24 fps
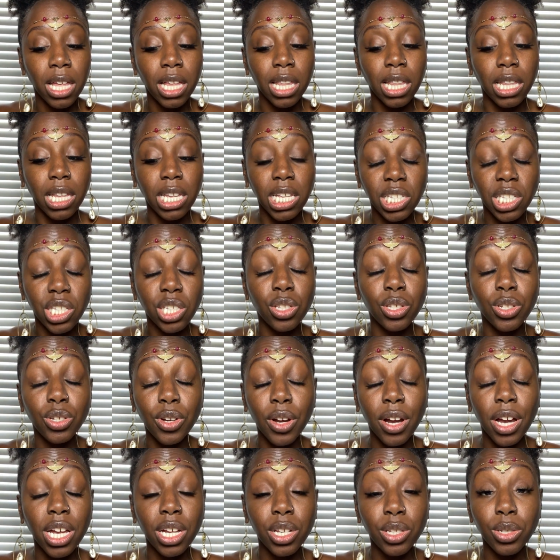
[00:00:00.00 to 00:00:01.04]
Listen to
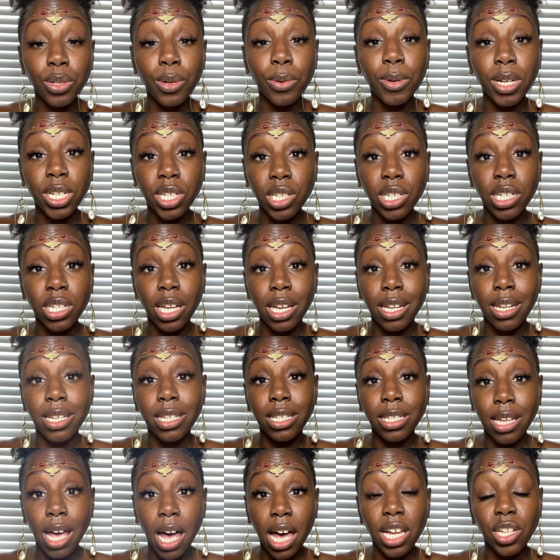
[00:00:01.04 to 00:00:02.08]
your intuition and the
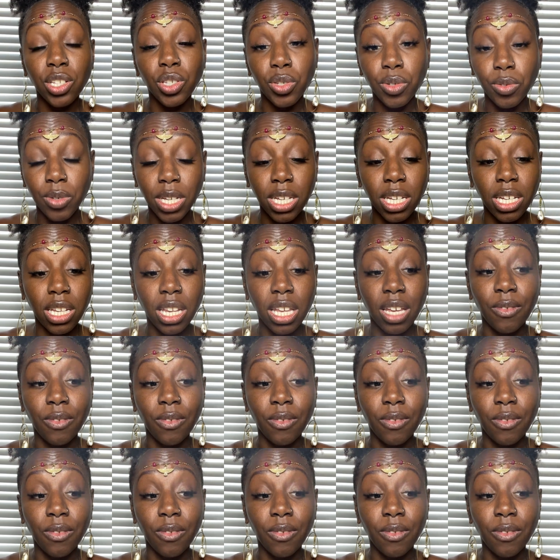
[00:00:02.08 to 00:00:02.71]
signs you get.